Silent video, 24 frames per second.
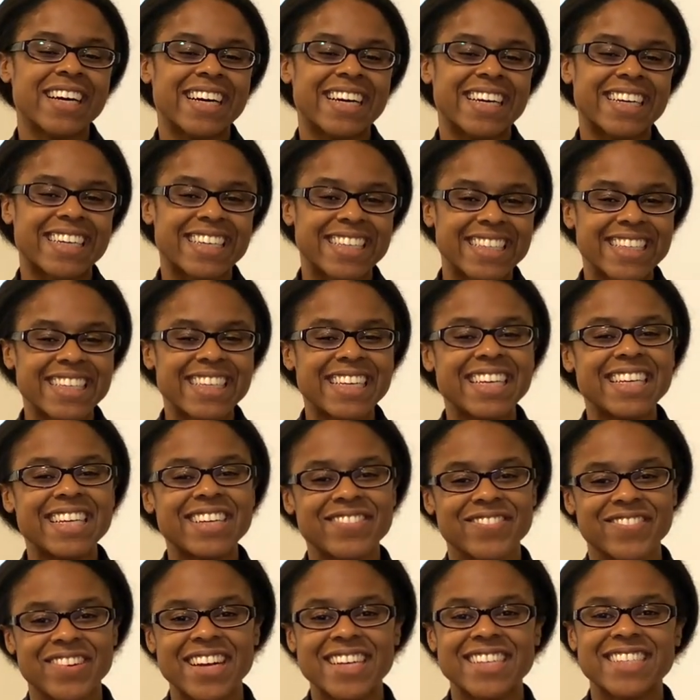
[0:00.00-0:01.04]
a clean
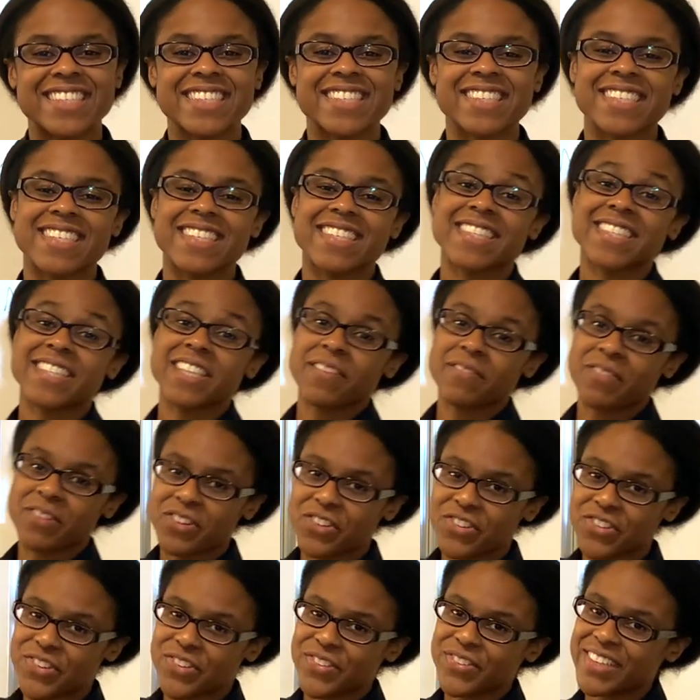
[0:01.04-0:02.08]
and righteous and self
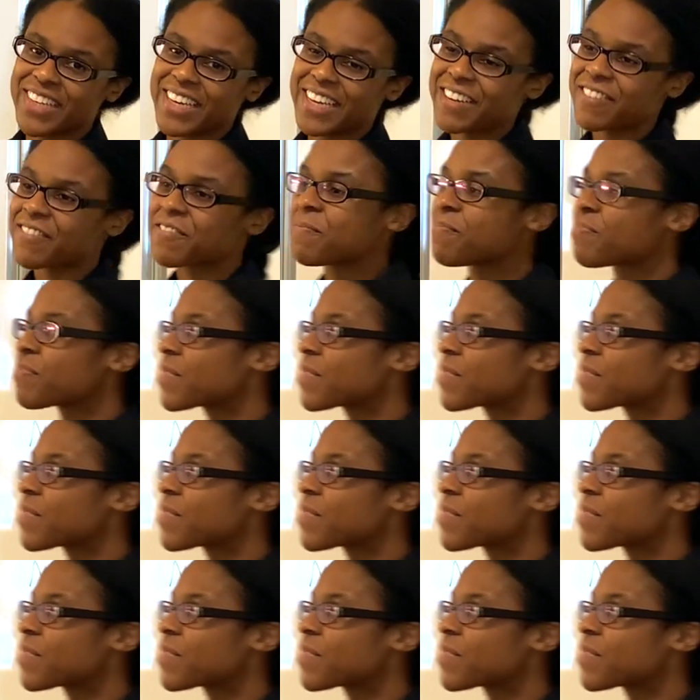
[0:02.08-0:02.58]
controlled life.